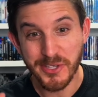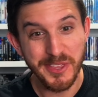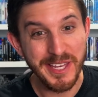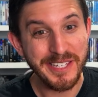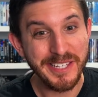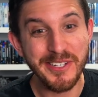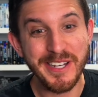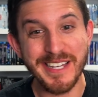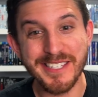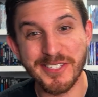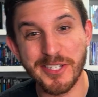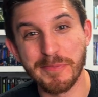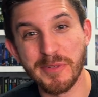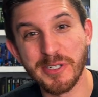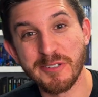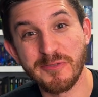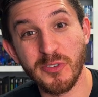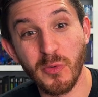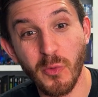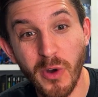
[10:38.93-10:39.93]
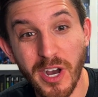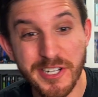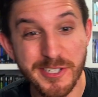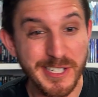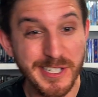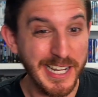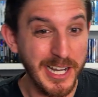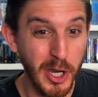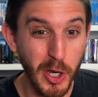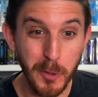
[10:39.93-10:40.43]
thank you guys so much for
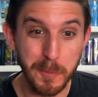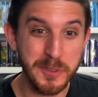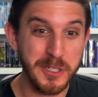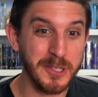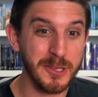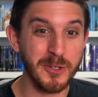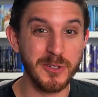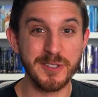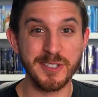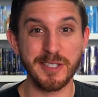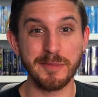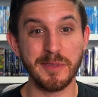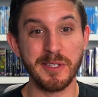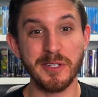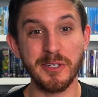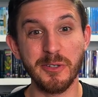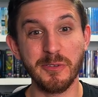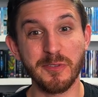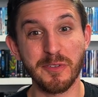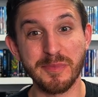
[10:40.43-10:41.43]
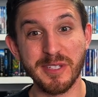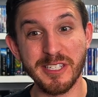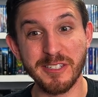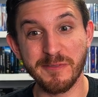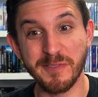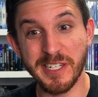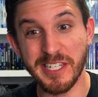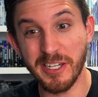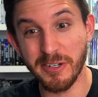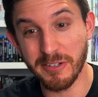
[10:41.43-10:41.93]
watching. I hope you'll learn something new from this
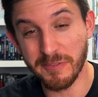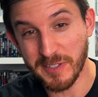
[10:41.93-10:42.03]
video.